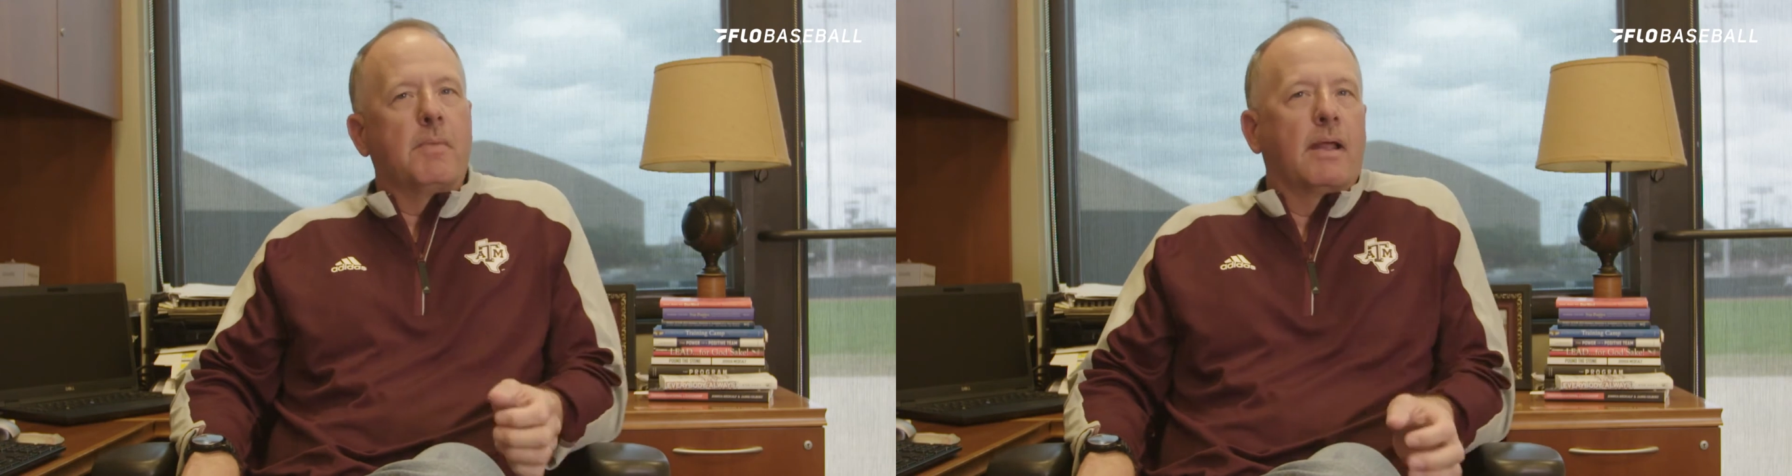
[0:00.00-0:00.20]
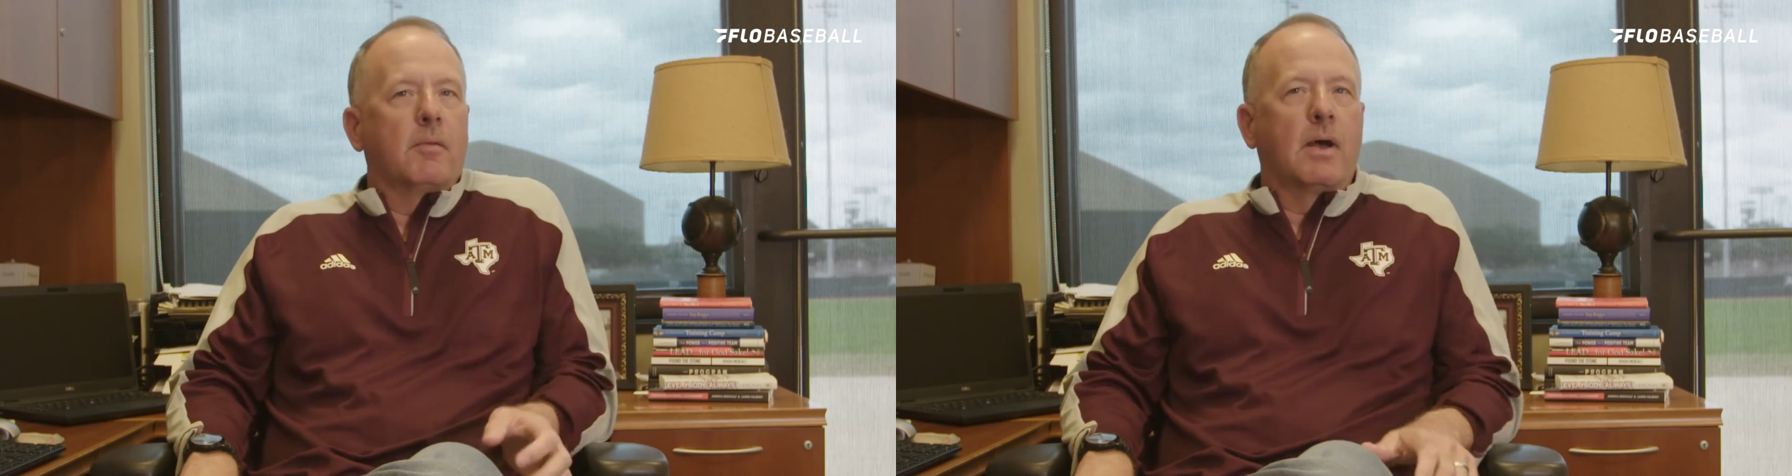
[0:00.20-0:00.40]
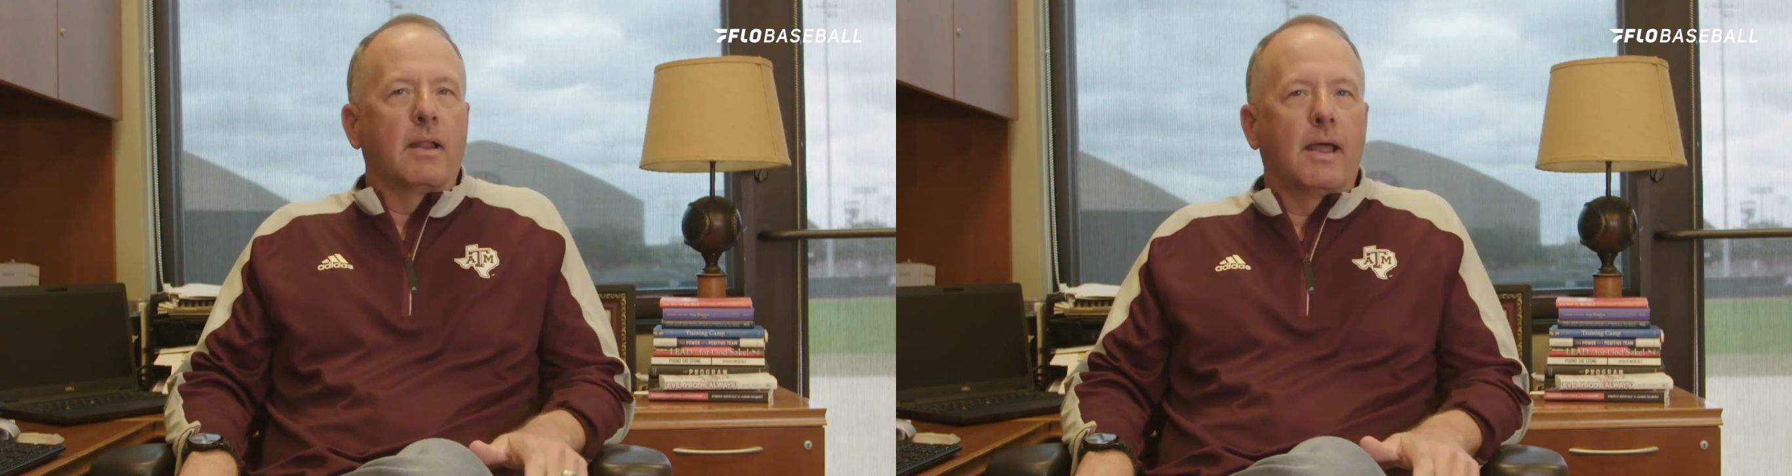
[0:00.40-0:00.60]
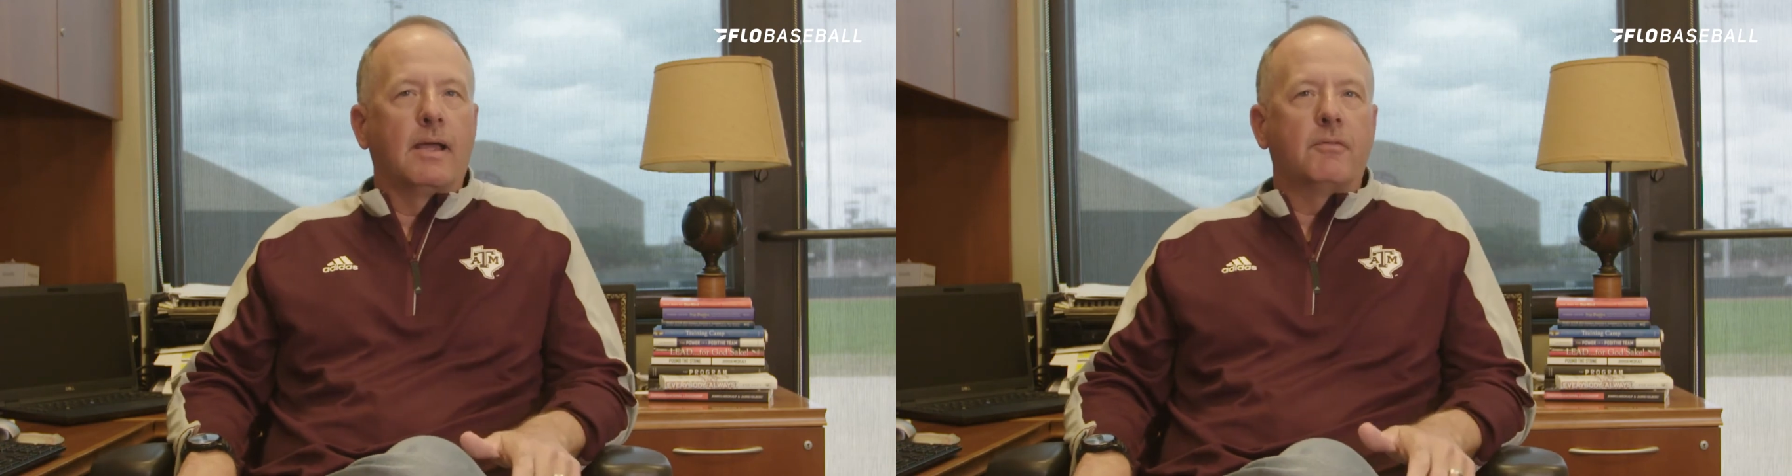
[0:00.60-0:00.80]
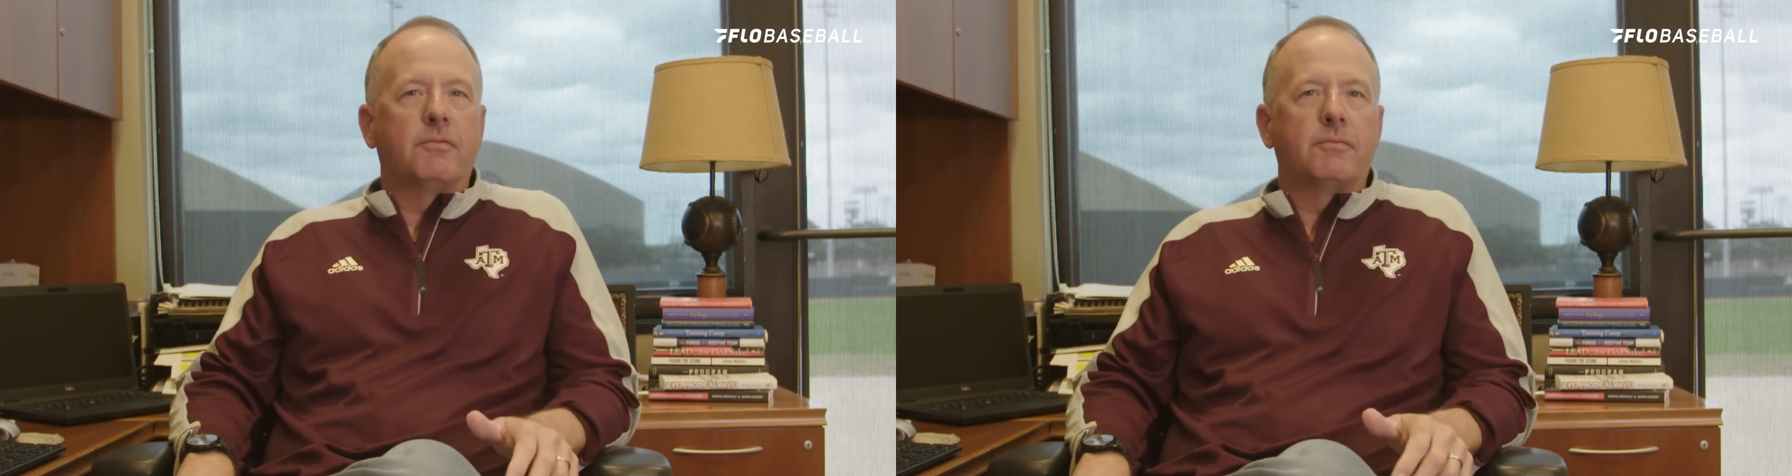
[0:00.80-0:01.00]
man in my
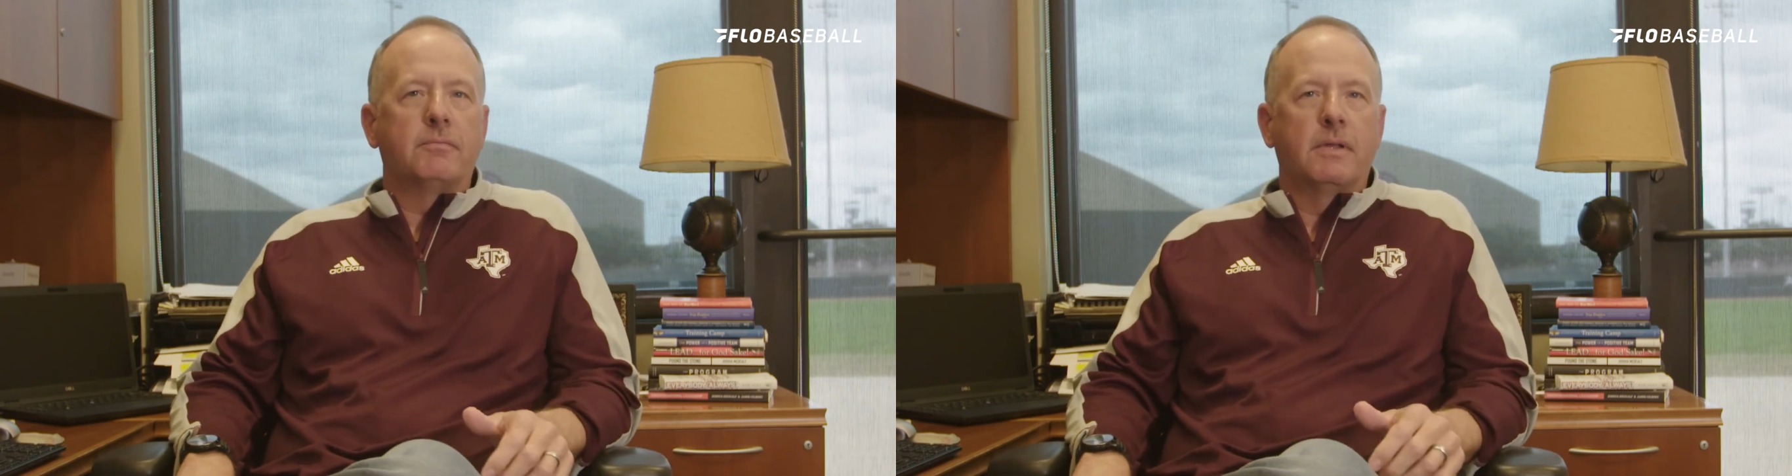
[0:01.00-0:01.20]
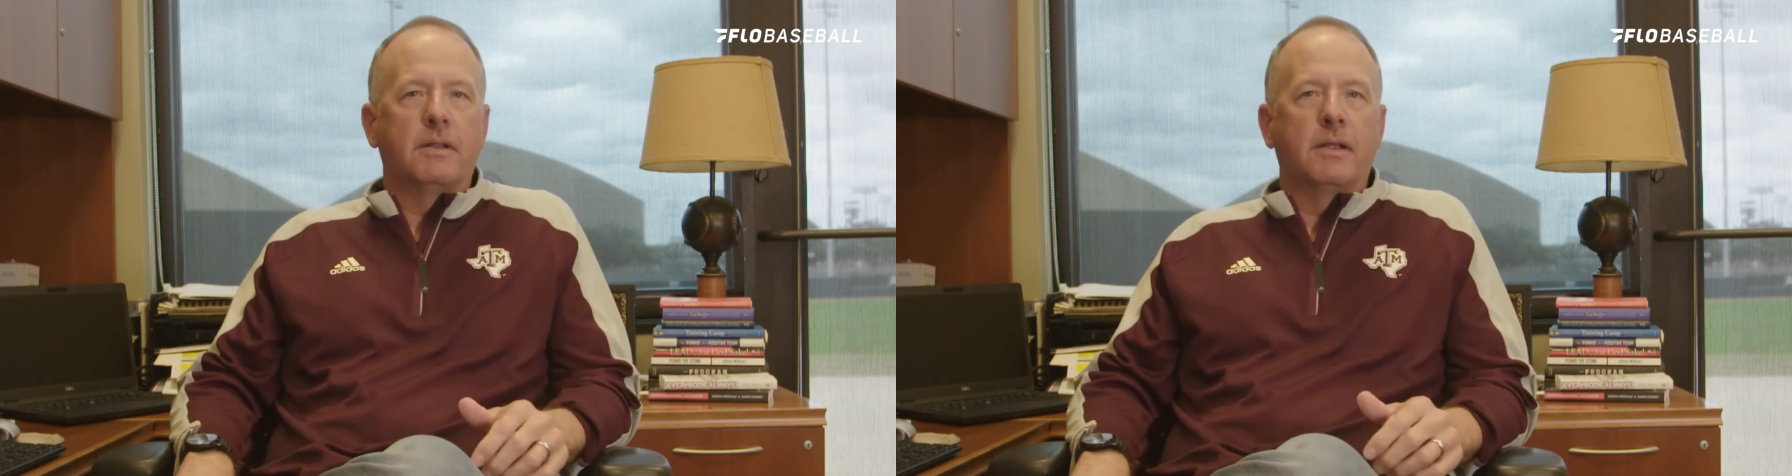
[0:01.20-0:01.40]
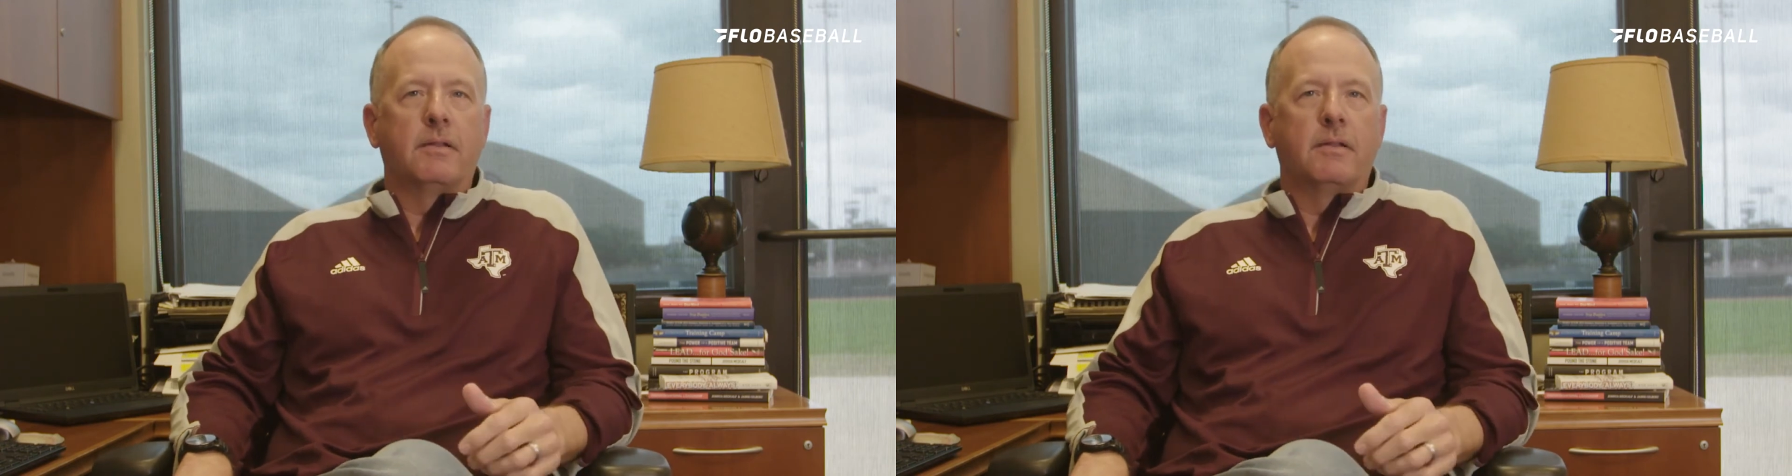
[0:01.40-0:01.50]
life in,